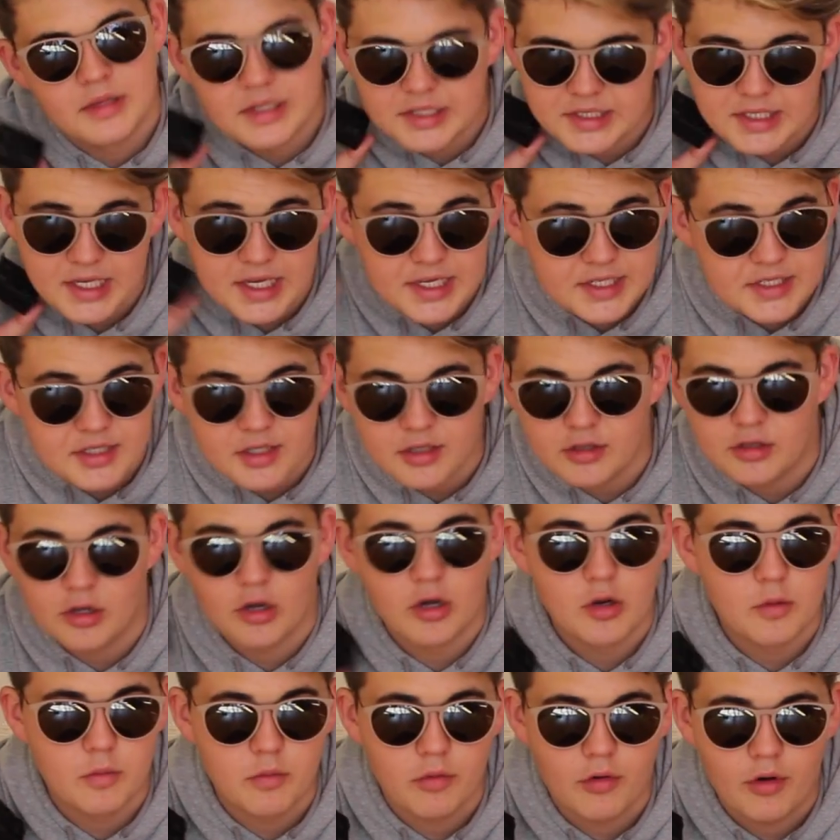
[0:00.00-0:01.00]
This isn't a
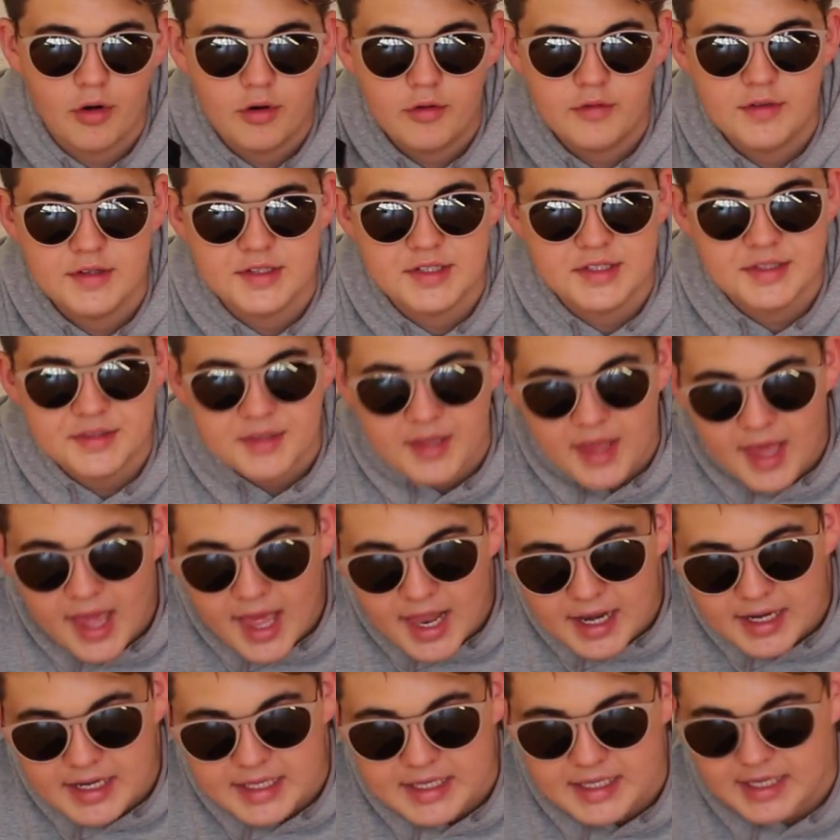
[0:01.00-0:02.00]
GoPro, this is an
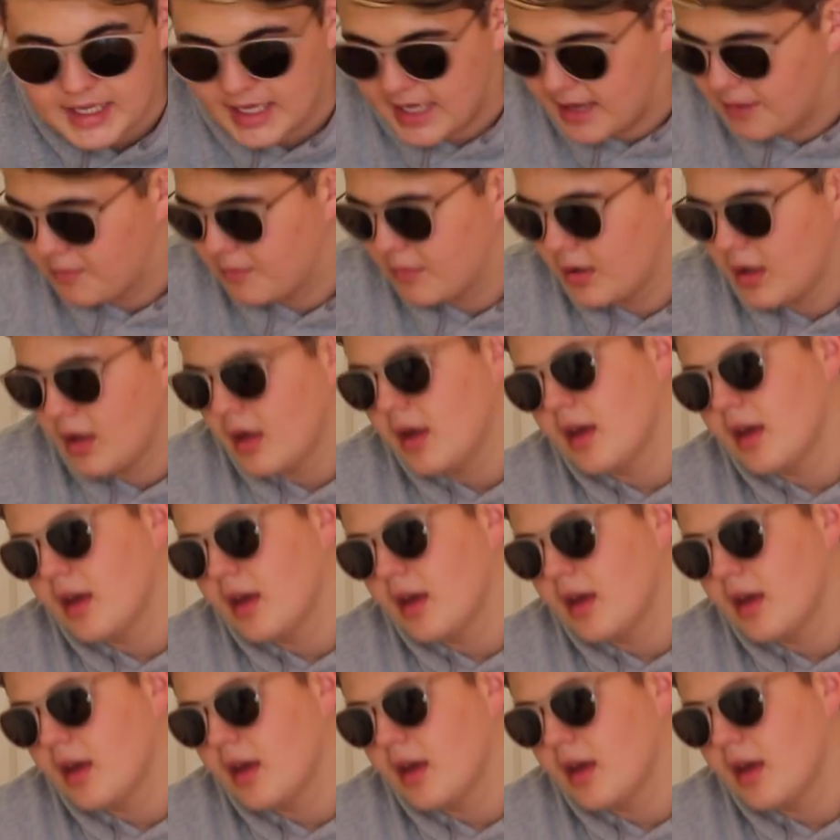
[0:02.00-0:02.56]
Ellie cam.